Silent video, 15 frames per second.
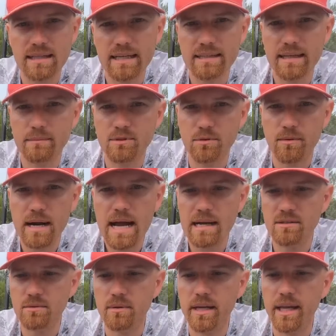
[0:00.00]
A lot of times
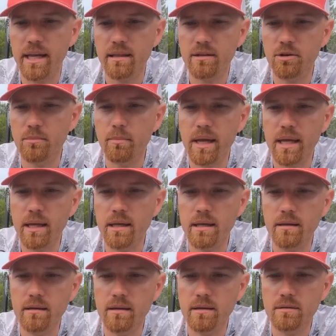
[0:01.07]
rocks will hit your bait,
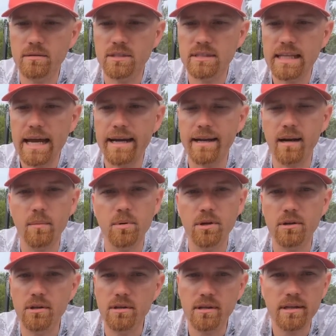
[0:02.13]
slide it up your
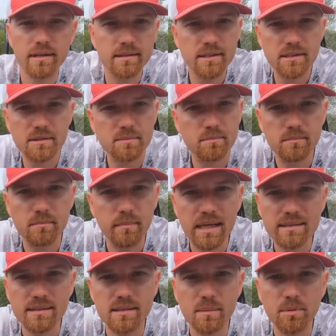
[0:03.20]
hook, and it just
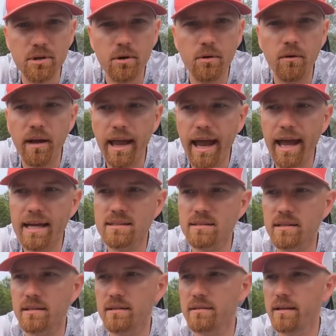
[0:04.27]
messes up your whole cast.
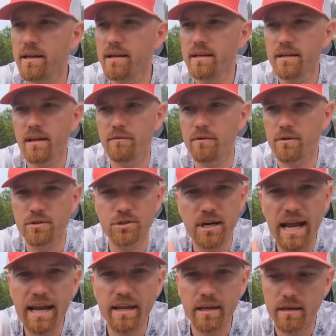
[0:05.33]
And if you're
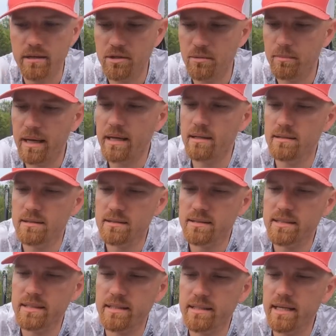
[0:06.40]
dragging and your bait's
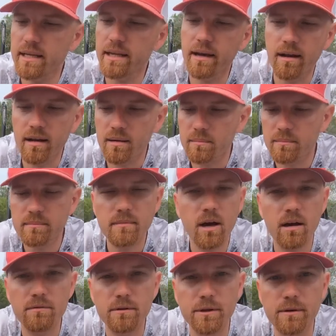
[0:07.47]
sticking up
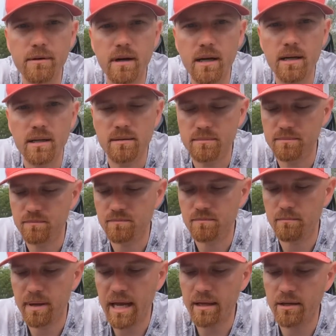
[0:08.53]
off your
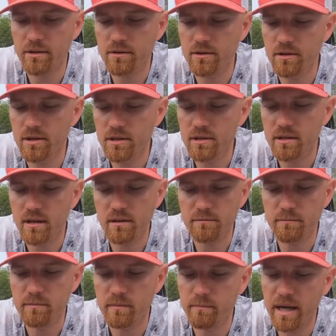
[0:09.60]
back of your hook, off
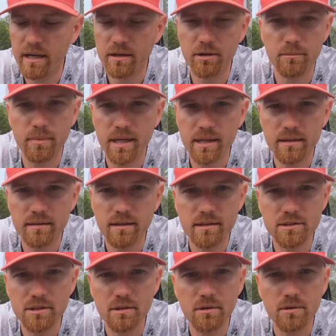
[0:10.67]
back of your bait, it
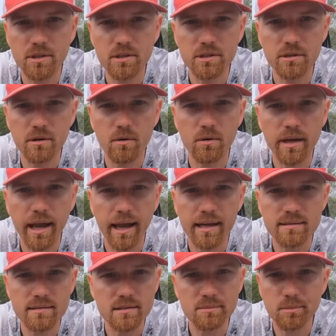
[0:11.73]
does you no good. Your whole
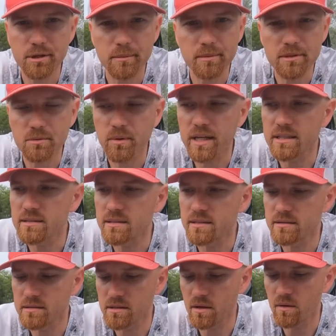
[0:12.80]
cast is pretty much
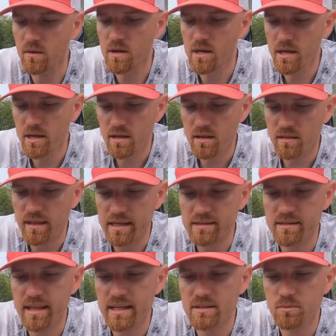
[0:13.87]
wasted. So
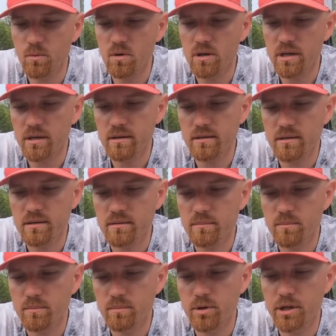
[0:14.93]
that's one
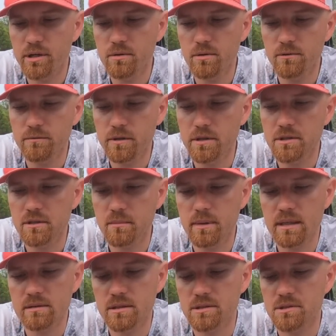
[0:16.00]
pretty cool feature
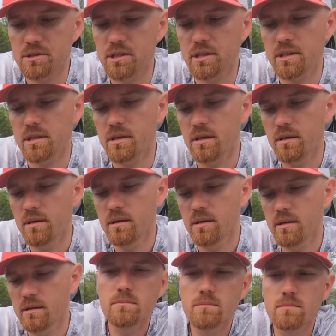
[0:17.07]
about this jig.
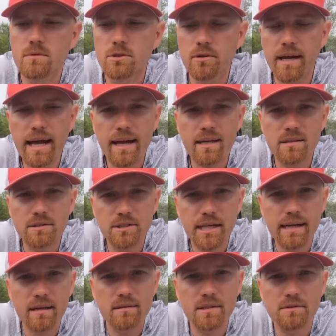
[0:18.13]
So guys,
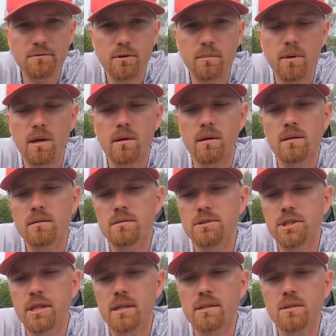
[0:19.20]
check out these football
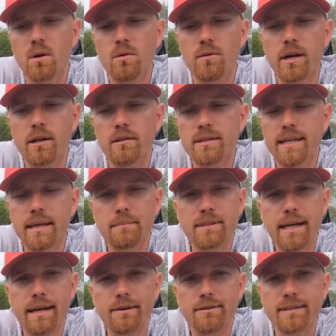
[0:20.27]
jigs over at
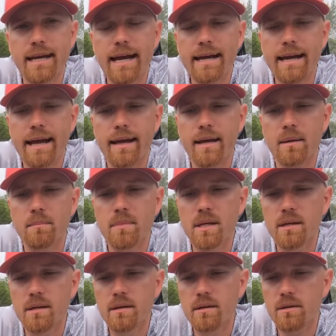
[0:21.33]
untamedtackle.com.
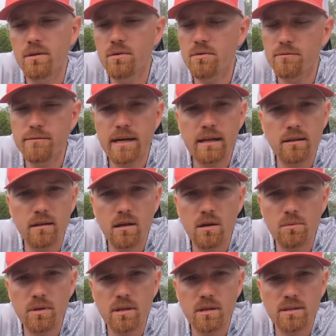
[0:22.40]
You can follow
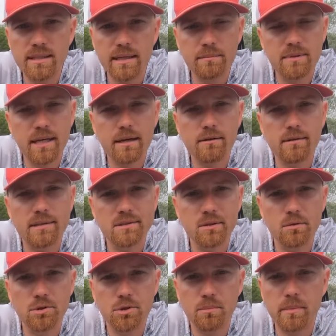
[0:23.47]
along with Untamed Tackle on
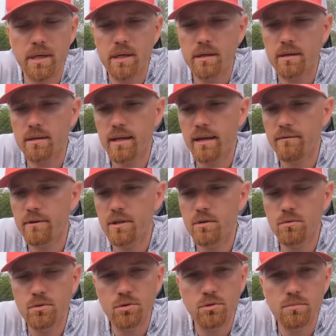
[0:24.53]
social media. They have a
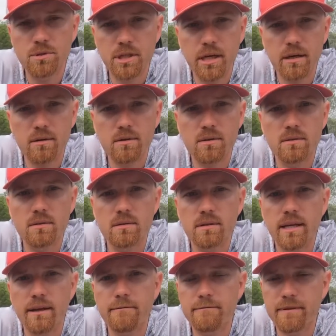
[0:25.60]
YouTube channel,
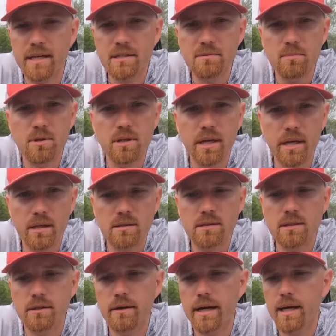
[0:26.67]
they have Facebook,
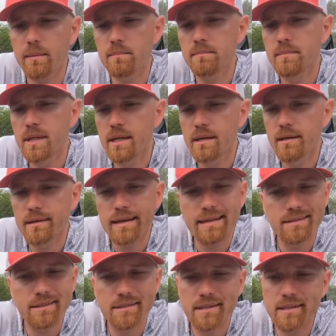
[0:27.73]
Instagram,
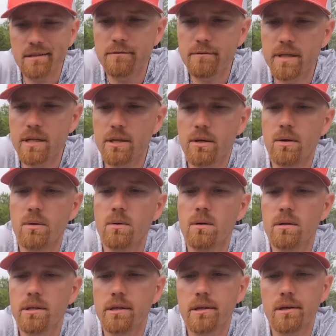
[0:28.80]
As you see video,
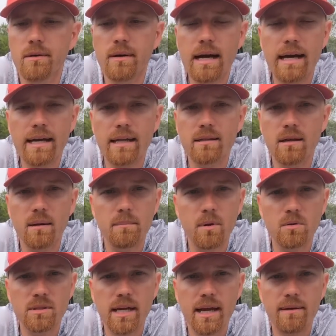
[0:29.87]
you know, I got the
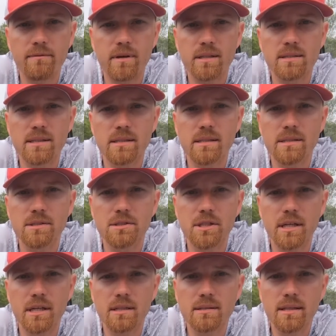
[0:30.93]
utmost confidence in these
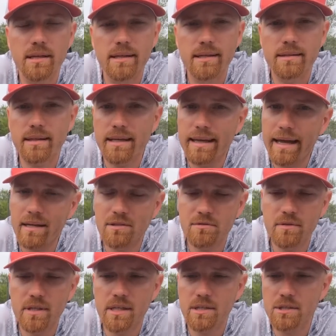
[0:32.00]
jigs. They catch
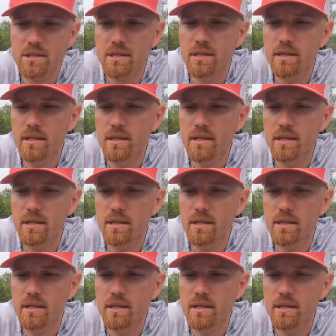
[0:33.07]
fish.